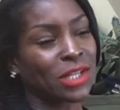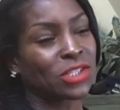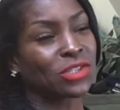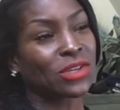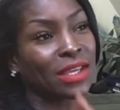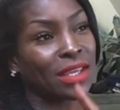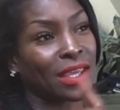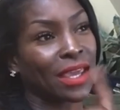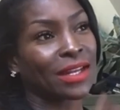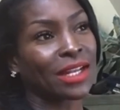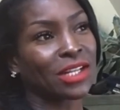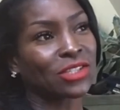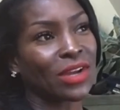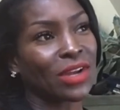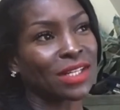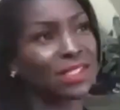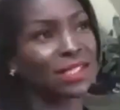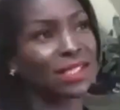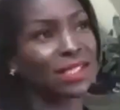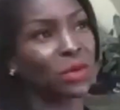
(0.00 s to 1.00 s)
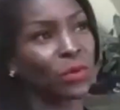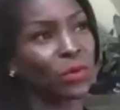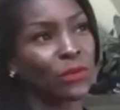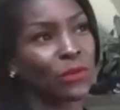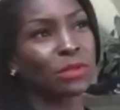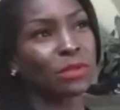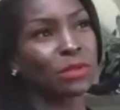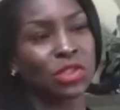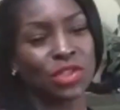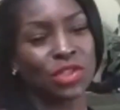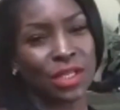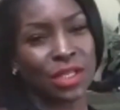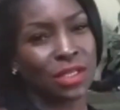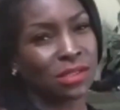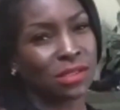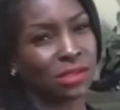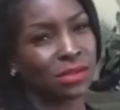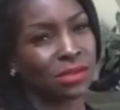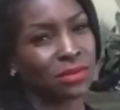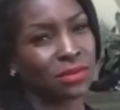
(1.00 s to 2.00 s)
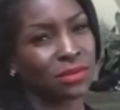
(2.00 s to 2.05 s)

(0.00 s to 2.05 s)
I try to stay away from the cheese.